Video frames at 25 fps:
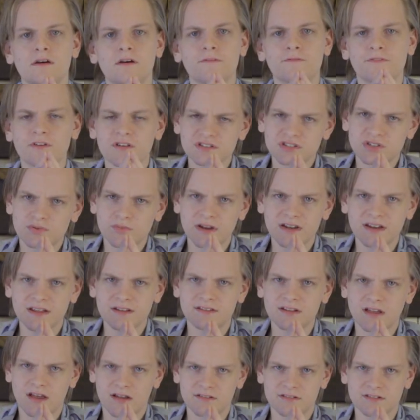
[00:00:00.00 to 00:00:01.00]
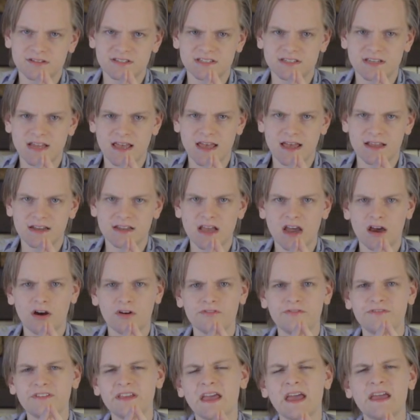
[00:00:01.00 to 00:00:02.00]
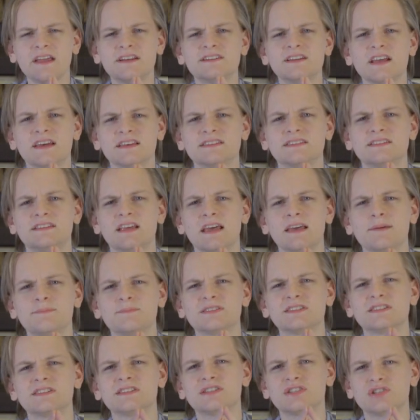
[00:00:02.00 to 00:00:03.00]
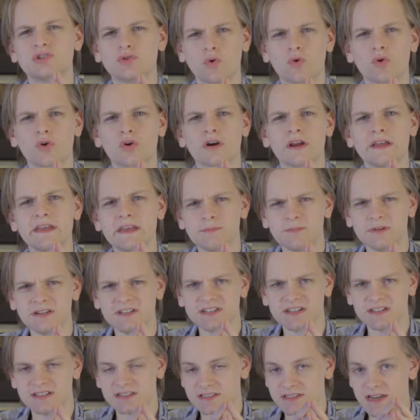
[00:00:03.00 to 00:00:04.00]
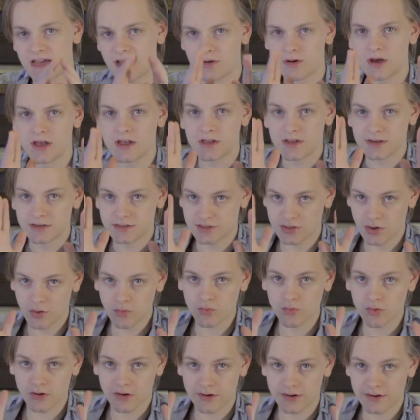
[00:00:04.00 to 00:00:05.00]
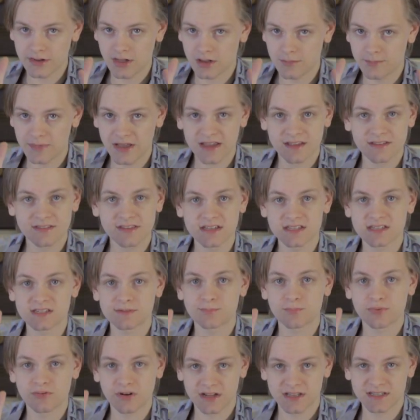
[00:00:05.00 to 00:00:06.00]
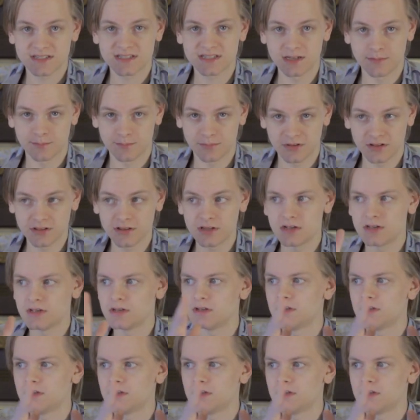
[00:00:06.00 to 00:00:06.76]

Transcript: First, we need to understand how VHS tapes store images. Now, don't worry, I'll make this pretty simple.